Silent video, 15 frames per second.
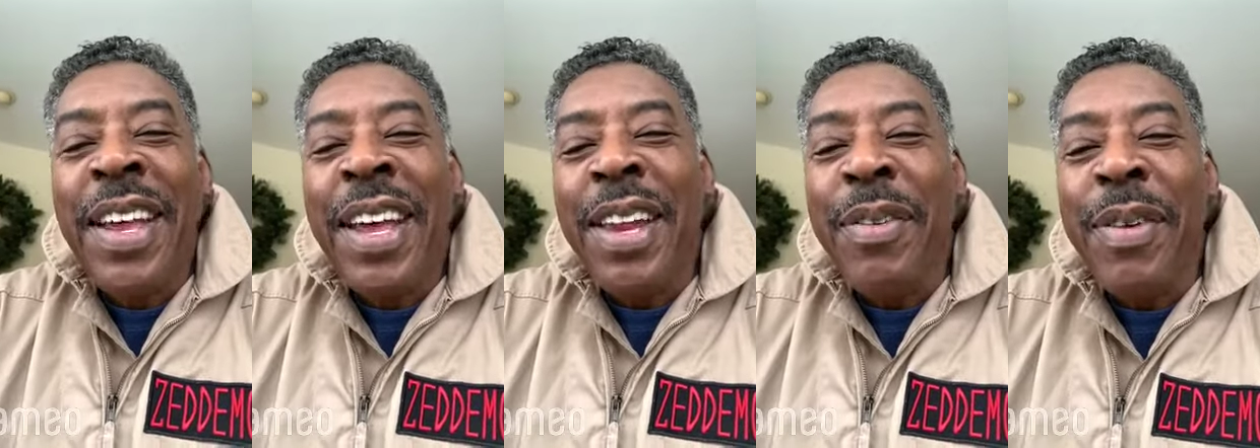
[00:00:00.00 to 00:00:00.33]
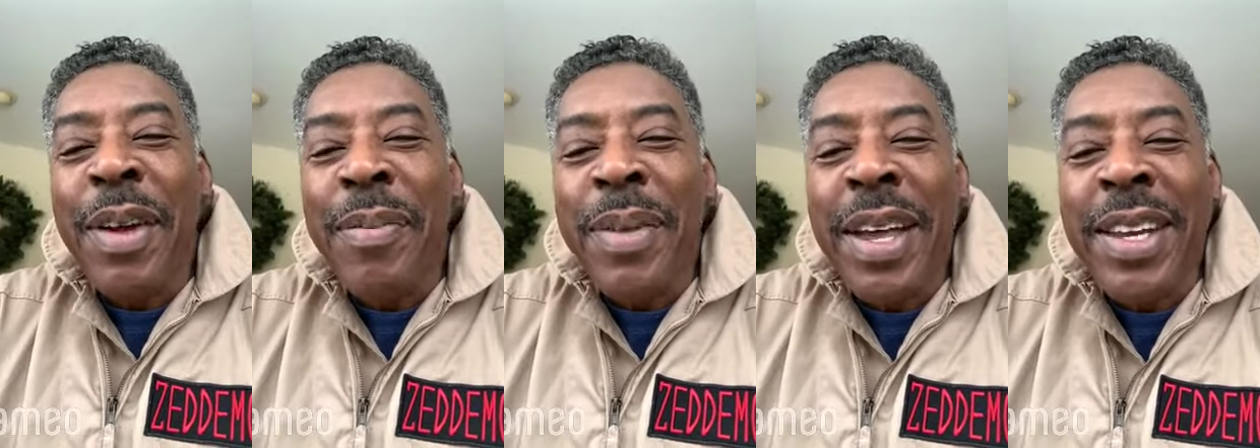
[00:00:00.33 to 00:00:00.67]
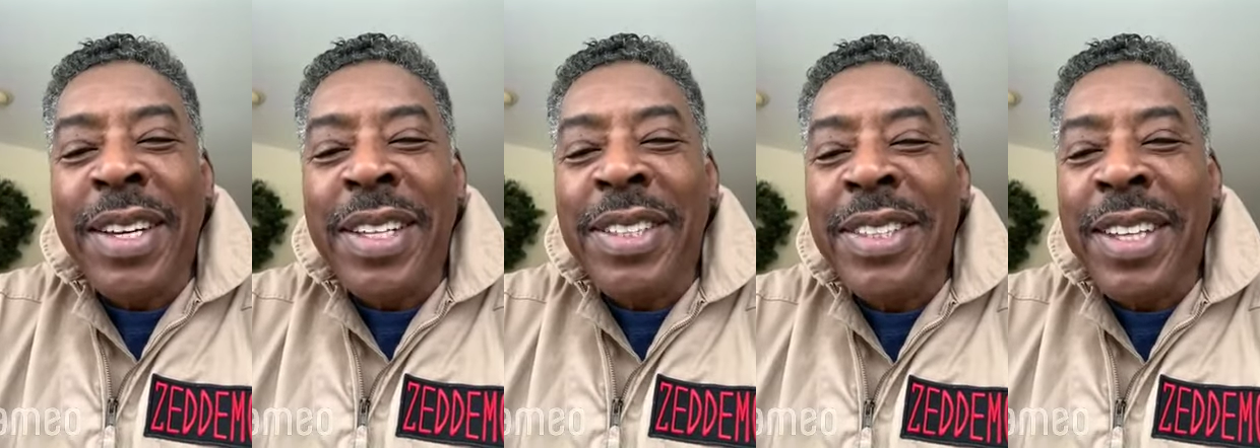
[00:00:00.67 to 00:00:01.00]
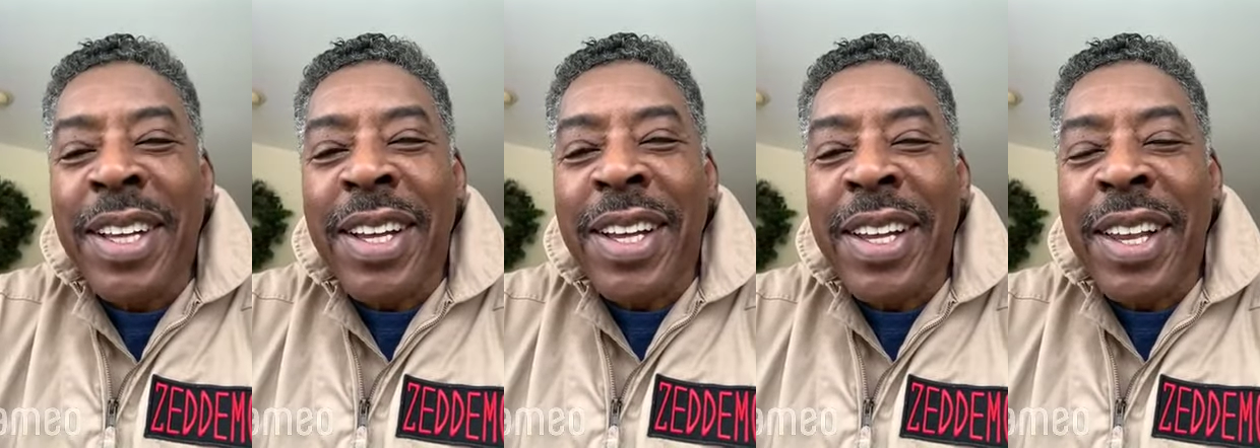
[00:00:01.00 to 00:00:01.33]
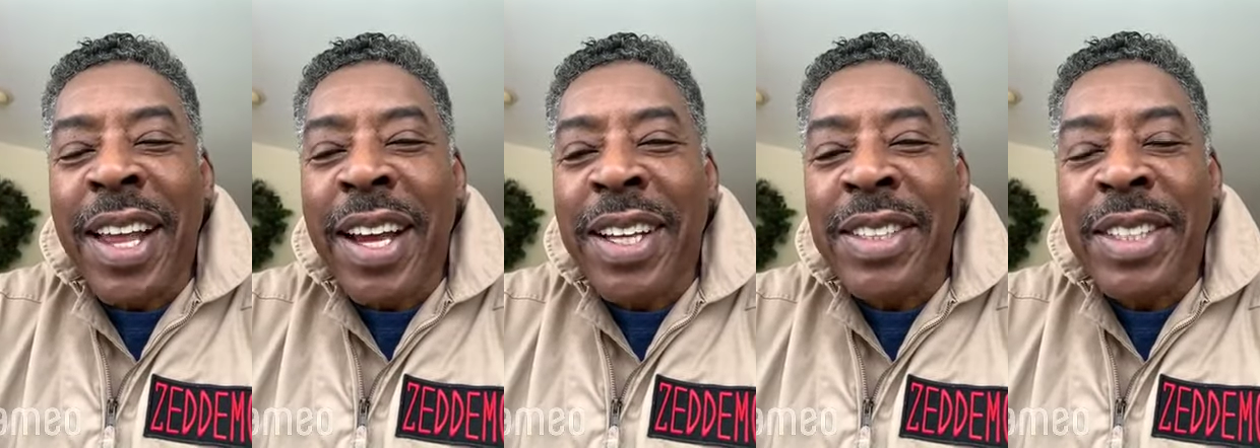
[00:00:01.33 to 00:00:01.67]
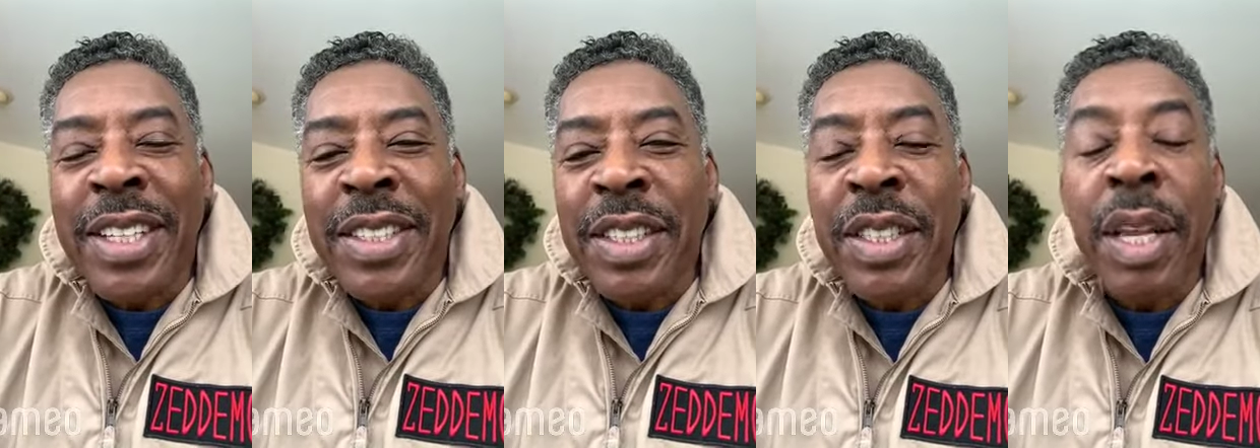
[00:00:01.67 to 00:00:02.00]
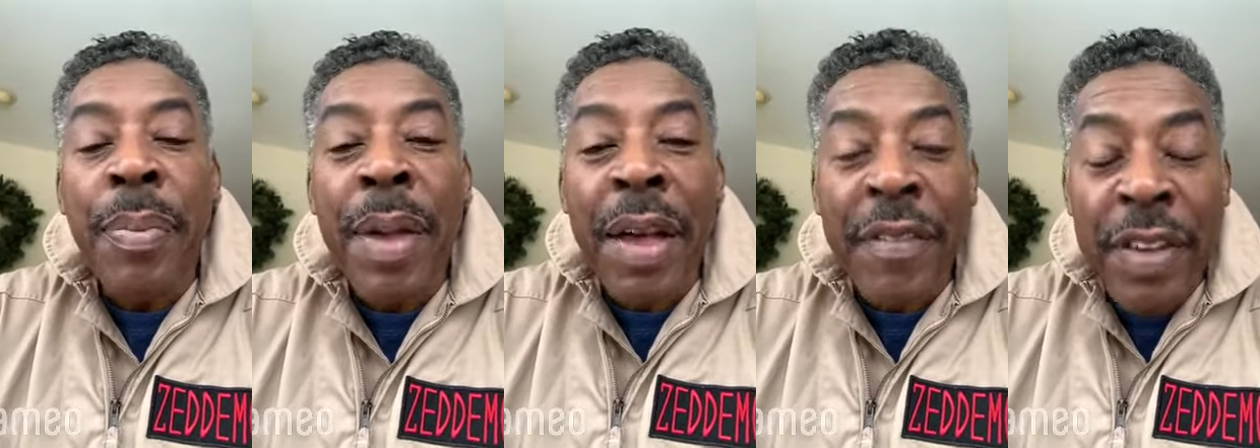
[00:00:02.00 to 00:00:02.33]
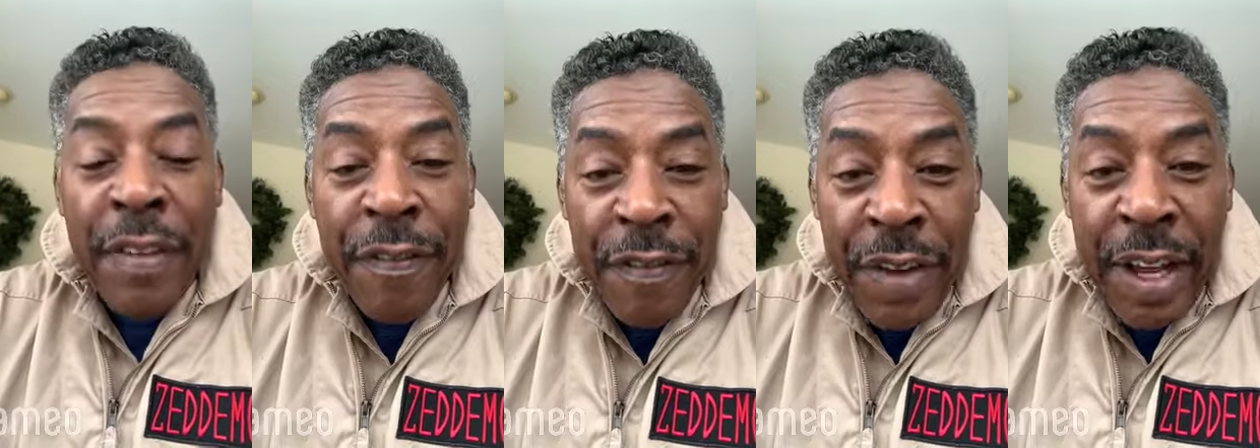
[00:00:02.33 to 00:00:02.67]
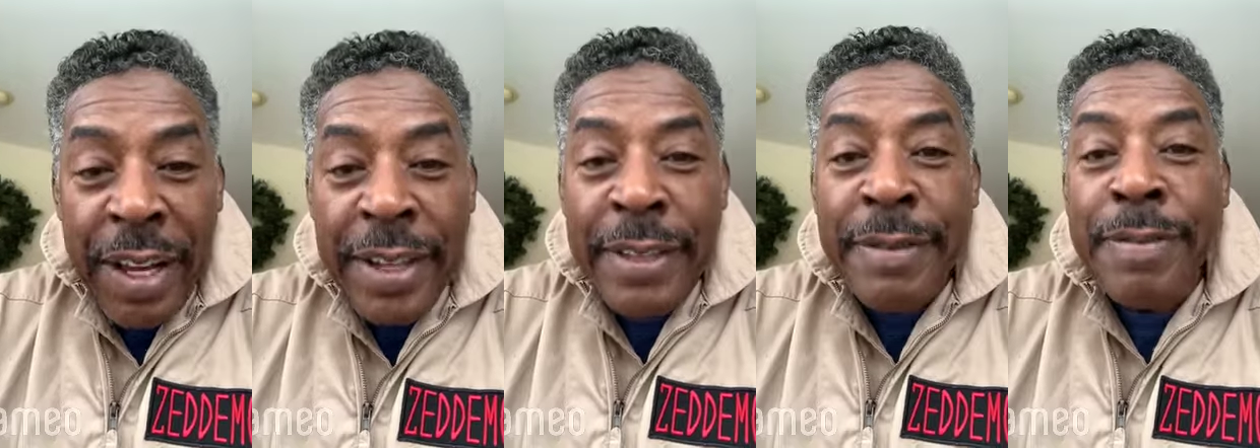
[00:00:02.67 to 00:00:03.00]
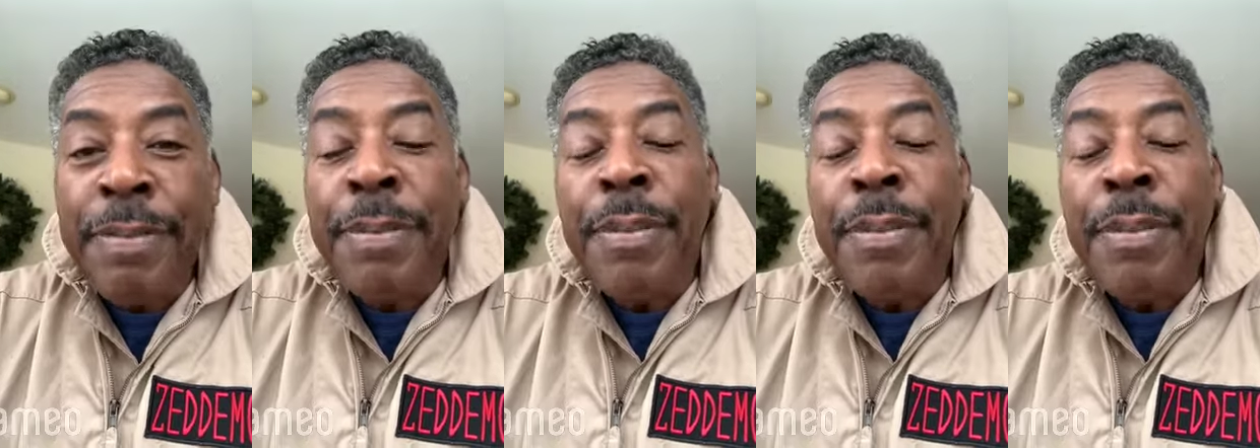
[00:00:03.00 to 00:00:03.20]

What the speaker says: Anyway, man, just like I said, just keep having fun.